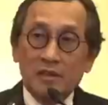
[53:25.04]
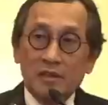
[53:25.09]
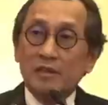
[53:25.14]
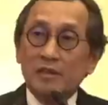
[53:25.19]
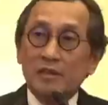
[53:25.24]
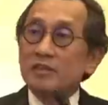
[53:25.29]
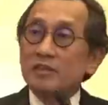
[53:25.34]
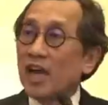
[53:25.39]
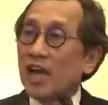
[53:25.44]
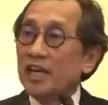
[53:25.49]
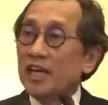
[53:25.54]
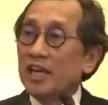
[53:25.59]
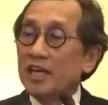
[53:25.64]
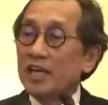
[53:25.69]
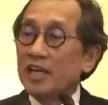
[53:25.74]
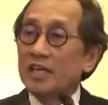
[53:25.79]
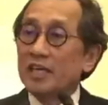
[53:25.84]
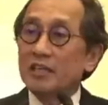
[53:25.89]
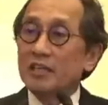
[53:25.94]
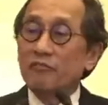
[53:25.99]
China
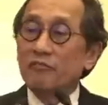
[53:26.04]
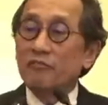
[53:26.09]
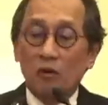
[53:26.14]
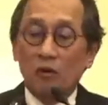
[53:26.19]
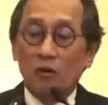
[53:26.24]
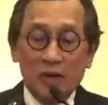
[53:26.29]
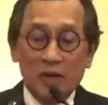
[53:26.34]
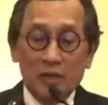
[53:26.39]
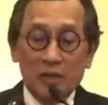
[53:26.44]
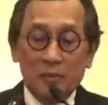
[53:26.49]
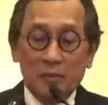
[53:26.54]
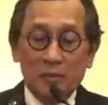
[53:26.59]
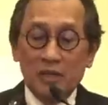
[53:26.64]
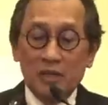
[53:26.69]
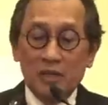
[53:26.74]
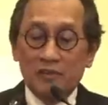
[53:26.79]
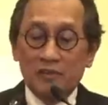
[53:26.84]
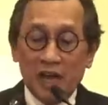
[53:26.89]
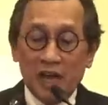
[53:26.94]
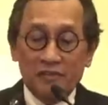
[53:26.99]
is a formidable
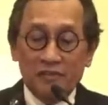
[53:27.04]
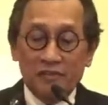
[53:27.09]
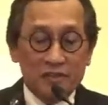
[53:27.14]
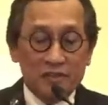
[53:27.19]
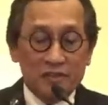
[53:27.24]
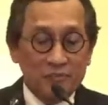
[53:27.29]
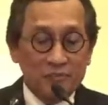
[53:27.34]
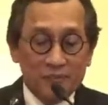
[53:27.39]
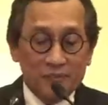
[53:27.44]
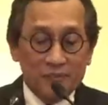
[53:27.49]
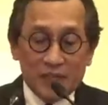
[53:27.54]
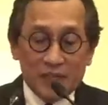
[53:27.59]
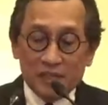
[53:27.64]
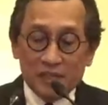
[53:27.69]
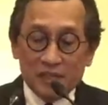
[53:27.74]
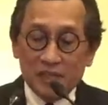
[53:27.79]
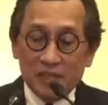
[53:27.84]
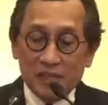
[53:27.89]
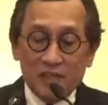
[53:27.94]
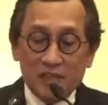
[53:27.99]
rival,
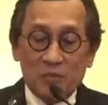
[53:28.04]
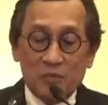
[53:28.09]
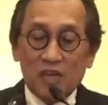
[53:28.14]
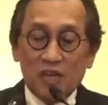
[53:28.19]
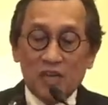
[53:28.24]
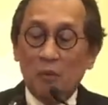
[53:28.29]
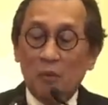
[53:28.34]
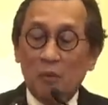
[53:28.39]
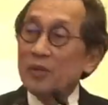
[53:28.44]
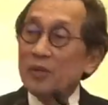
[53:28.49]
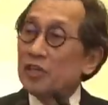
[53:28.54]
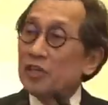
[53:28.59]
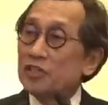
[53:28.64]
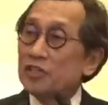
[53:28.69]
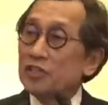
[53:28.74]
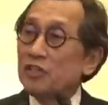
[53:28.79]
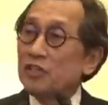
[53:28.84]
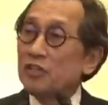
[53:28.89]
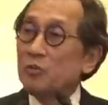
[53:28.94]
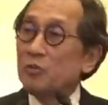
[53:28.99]
but
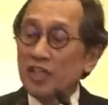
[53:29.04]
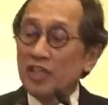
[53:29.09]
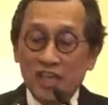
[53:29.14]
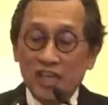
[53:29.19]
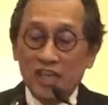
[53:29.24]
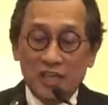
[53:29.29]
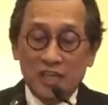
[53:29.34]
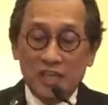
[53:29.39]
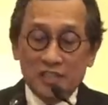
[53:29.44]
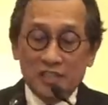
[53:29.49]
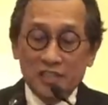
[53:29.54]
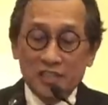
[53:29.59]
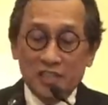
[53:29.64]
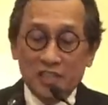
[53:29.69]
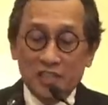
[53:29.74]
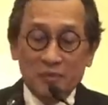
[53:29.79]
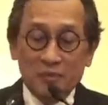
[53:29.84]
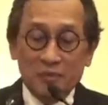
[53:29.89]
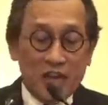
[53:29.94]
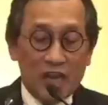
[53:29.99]
competition within a
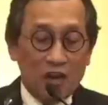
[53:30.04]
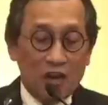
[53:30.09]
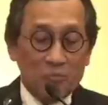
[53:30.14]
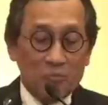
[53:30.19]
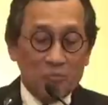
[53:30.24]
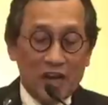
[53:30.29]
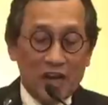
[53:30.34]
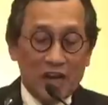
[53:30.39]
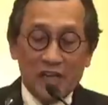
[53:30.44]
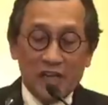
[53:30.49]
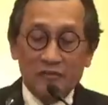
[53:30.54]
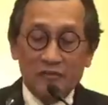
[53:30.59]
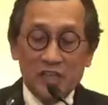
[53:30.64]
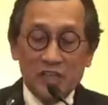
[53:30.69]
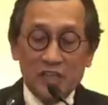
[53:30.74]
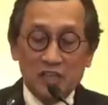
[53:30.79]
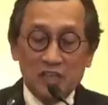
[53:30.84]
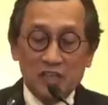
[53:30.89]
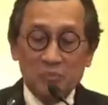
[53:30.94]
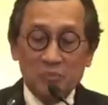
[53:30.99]
system cannot by
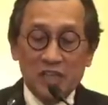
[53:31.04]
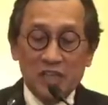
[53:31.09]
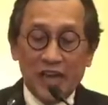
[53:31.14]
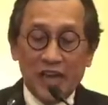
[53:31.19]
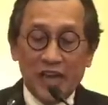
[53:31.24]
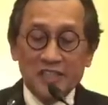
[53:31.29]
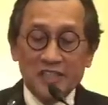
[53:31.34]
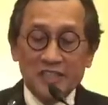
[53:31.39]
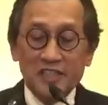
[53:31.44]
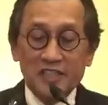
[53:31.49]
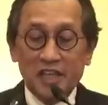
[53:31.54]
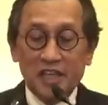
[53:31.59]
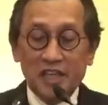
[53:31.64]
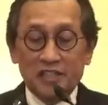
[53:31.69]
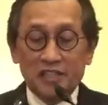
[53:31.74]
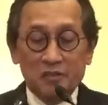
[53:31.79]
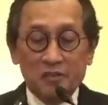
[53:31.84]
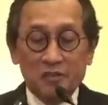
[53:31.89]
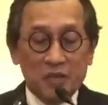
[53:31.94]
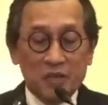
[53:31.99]
definition be
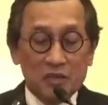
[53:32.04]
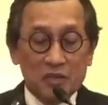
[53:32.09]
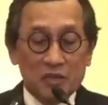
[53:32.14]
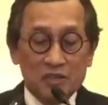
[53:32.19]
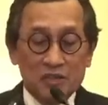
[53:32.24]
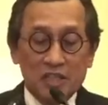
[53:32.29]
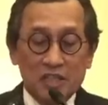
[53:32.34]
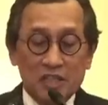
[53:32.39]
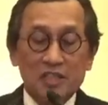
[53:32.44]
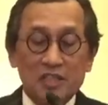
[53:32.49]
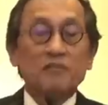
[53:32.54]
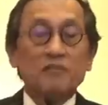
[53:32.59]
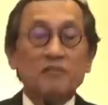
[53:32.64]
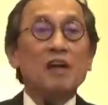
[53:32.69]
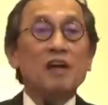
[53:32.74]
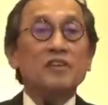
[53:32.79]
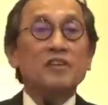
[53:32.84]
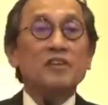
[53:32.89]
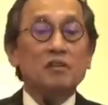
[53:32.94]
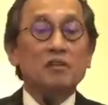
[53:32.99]
existential because the
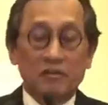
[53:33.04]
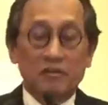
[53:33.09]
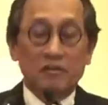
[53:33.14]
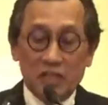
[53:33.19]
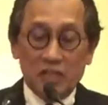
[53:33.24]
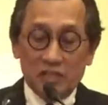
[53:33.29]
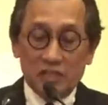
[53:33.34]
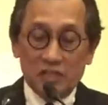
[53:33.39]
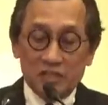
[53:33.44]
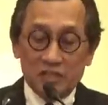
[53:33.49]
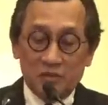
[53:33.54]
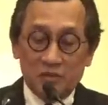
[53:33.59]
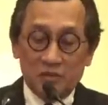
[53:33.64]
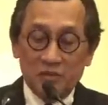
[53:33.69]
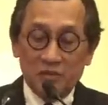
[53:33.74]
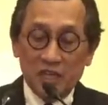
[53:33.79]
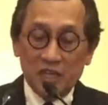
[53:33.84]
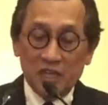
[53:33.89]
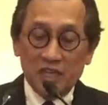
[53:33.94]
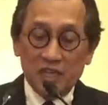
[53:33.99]
survival of the system
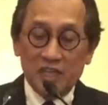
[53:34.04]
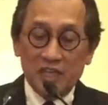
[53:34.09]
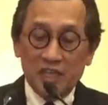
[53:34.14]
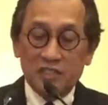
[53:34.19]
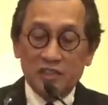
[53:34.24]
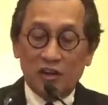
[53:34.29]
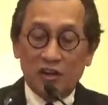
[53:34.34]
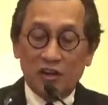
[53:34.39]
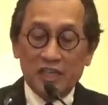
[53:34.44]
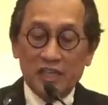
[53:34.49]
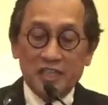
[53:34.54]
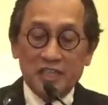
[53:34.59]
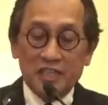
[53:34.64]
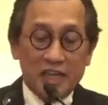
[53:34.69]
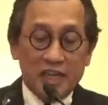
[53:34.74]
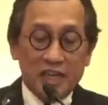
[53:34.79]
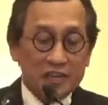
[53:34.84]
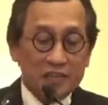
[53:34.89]
is not at stake.